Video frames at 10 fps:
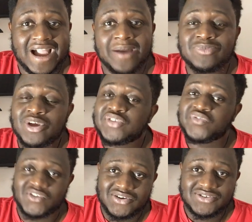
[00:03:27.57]
I'm not
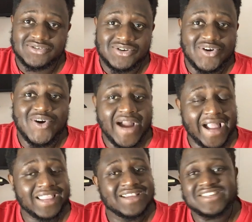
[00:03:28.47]
for or
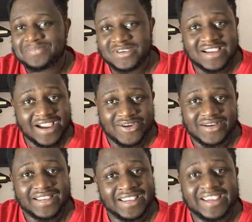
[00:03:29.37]
against Big
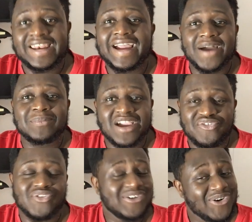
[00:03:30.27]
Ayo Either am
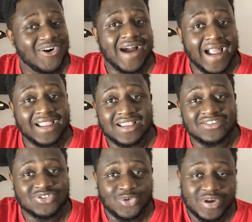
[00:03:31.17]
I for or
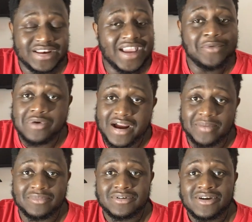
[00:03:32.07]
against Toyin
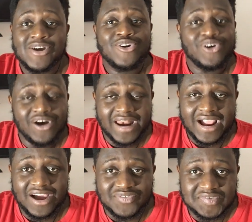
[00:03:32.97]
Abraham. All
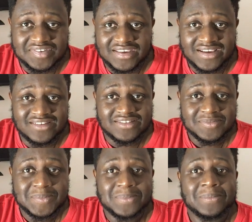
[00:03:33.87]
I have to say
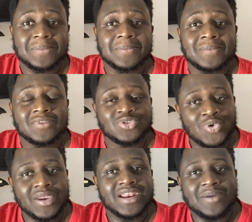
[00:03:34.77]
is
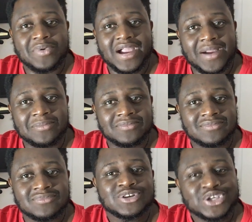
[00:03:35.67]
Toyin Abraham
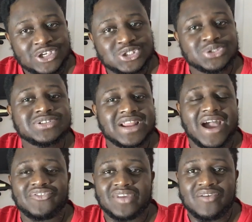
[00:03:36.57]
shouldn't
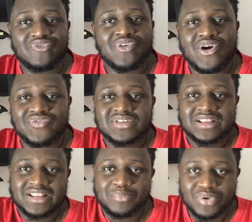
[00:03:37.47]
have involved
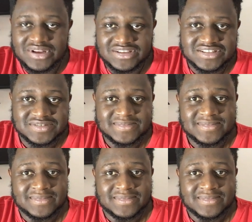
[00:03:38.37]
the police.